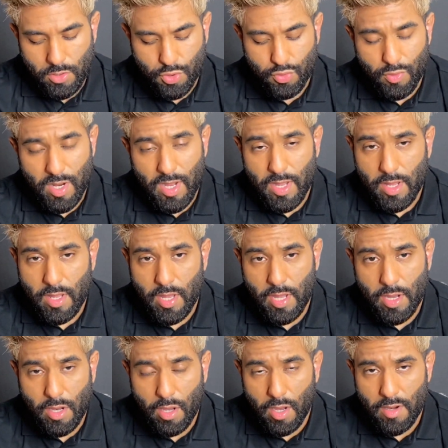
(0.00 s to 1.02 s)
dry
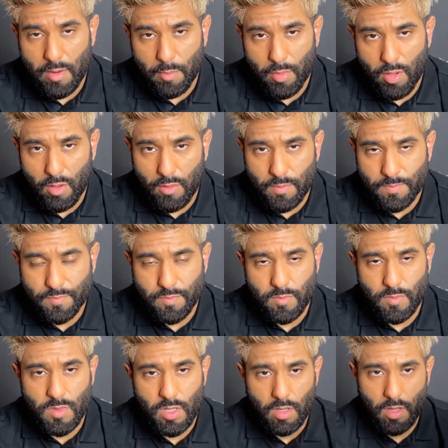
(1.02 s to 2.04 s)
cotton ball
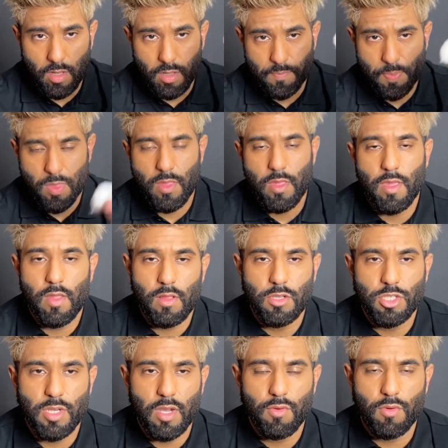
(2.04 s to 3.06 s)
in the
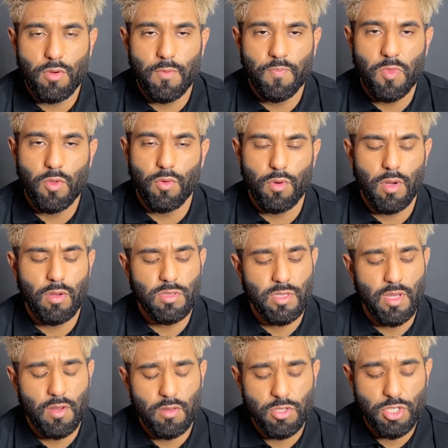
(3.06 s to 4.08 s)
shower or
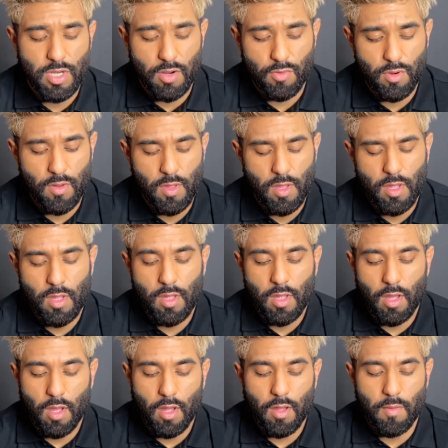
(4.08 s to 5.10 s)
outside of the shower,
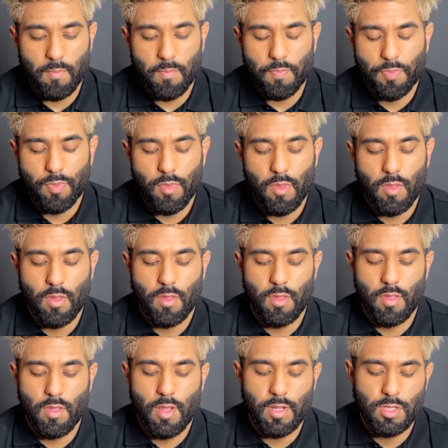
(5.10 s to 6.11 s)

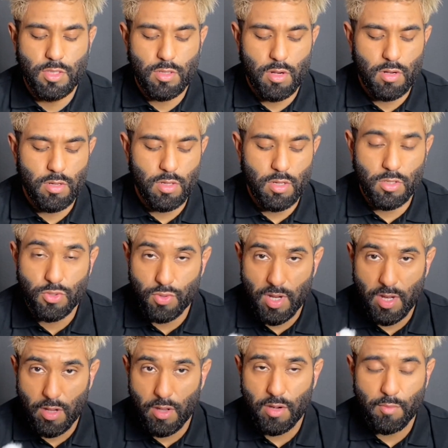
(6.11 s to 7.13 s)
and start a
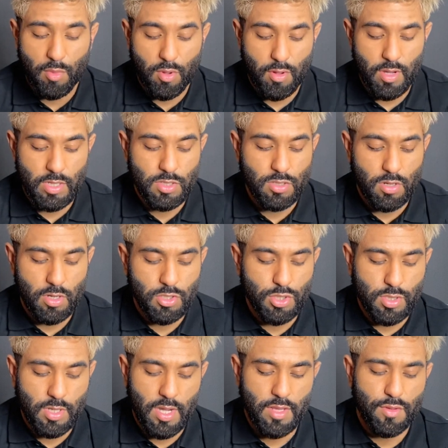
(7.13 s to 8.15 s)
dry cotton ball and start
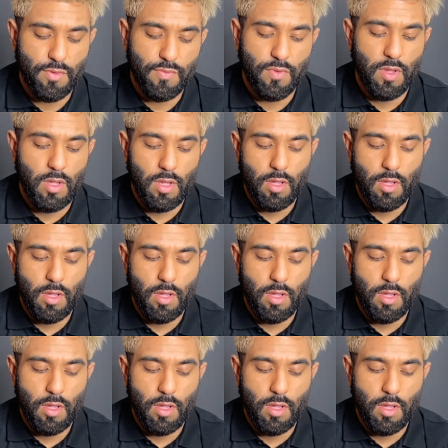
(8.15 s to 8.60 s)
just kind of